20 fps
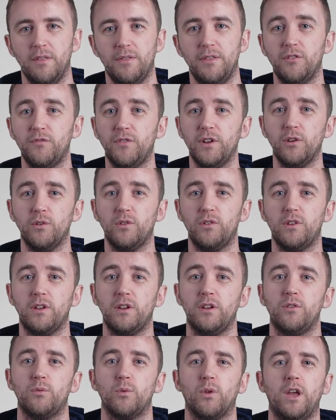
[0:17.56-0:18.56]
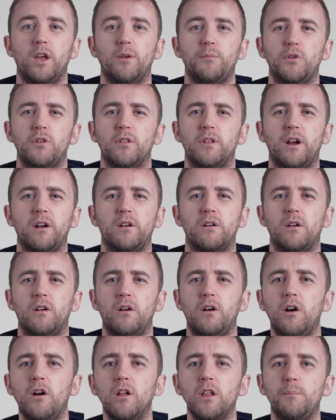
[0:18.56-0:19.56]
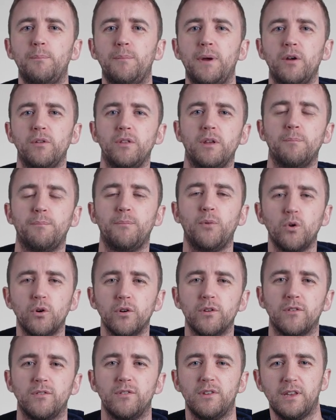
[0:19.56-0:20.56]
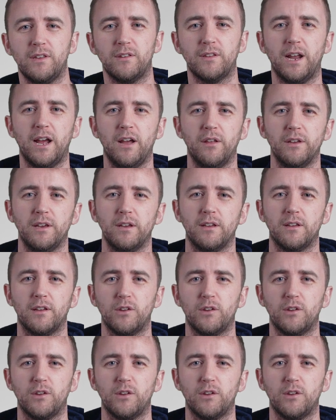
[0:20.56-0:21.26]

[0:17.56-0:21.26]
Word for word: This video series will help you learn all about the importance of seasonality,